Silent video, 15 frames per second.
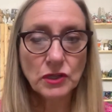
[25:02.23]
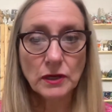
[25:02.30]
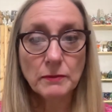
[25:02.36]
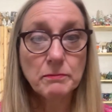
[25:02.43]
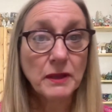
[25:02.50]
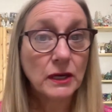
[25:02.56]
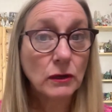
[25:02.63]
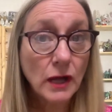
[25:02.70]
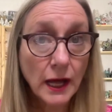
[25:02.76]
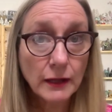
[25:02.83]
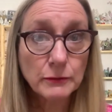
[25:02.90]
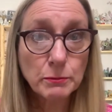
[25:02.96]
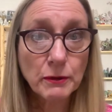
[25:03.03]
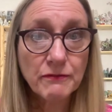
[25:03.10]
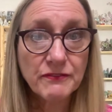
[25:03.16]
mental
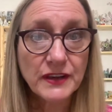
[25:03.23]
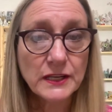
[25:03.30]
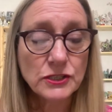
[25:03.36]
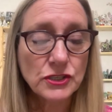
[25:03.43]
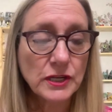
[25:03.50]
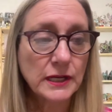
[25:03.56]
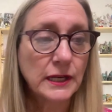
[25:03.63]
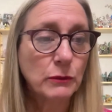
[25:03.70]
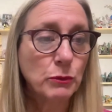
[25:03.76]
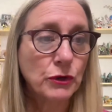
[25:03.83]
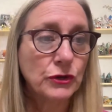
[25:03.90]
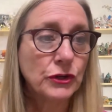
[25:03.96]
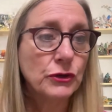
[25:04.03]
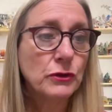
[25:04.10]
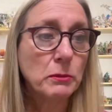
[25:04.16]
health profession and we're
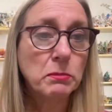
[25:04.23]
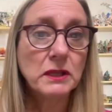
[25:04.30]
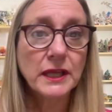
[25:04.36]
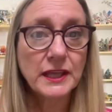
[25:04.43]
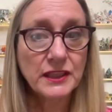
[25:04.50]
new to play